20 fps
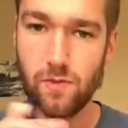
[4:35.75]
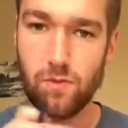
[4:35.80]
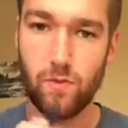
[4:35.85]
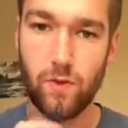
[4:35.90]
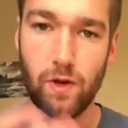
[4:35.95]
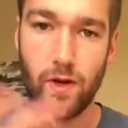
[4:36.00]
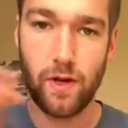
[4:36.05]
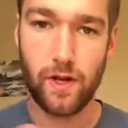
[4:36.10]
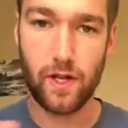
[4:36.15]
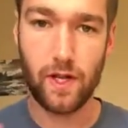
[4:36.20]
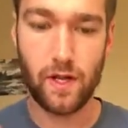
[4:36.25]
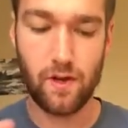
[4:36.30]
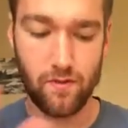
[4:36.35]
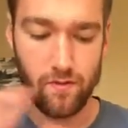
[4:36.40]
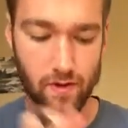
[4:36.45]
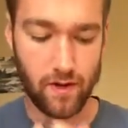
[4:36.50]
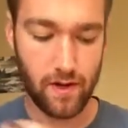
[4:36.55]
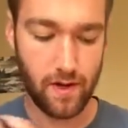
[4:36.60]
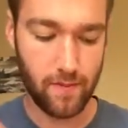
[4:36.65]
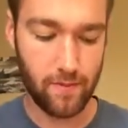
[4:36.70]
and we're going to
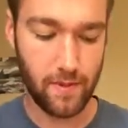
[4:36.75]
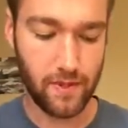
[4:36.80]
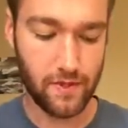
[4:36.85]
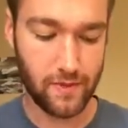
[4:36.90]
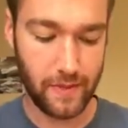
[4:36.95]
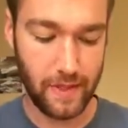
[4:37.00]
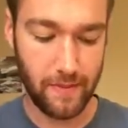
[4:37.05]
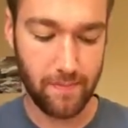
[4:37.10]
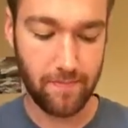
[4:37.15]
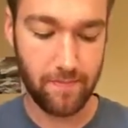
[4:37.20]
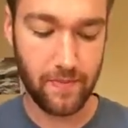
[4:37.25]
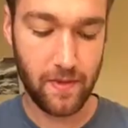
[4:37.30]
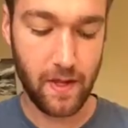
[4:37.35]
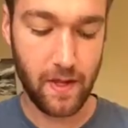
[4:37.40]
convert in between.